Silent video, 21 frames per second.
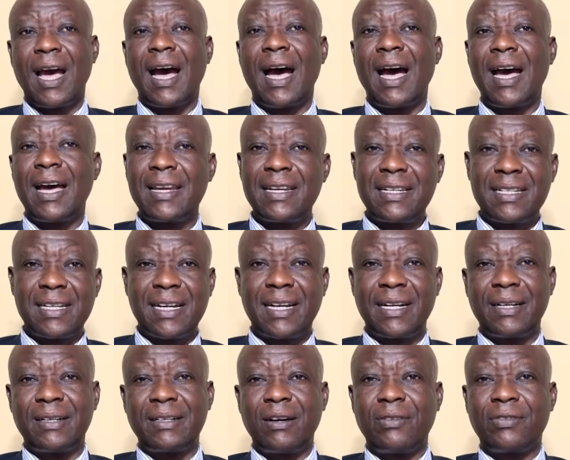And
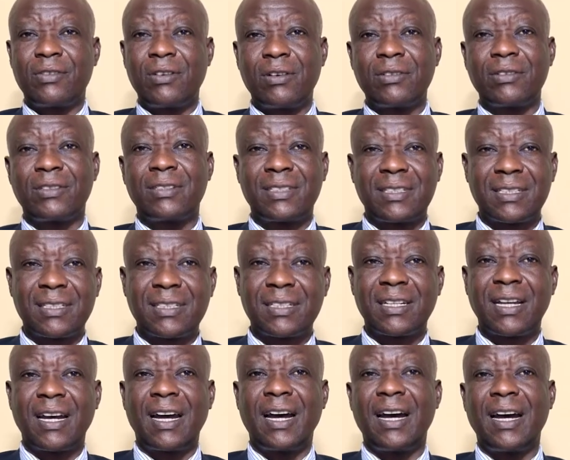of course,
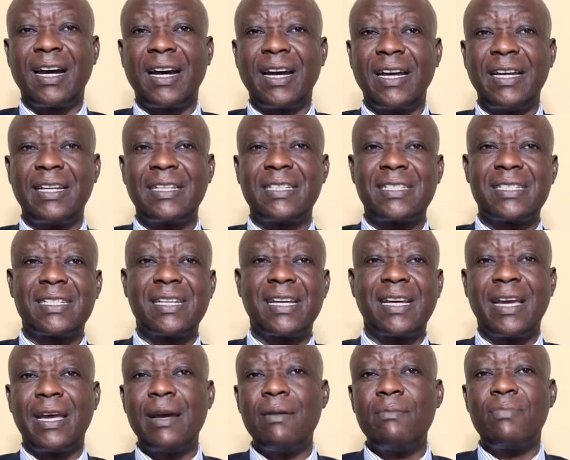it
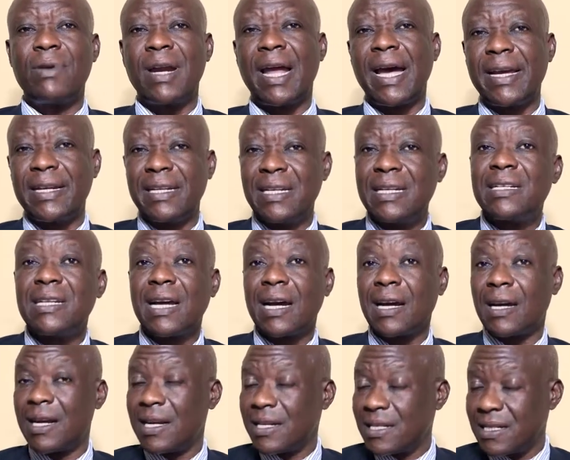implied
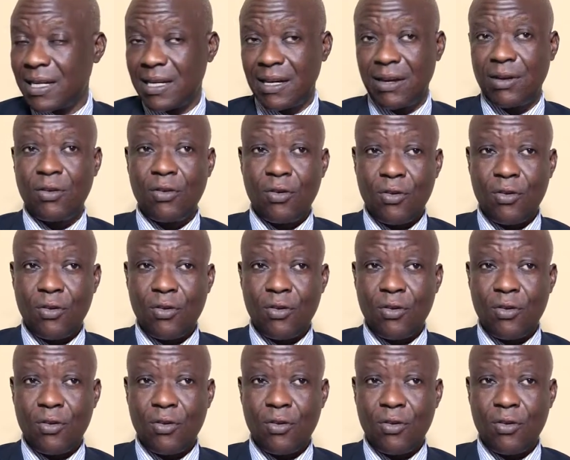integrating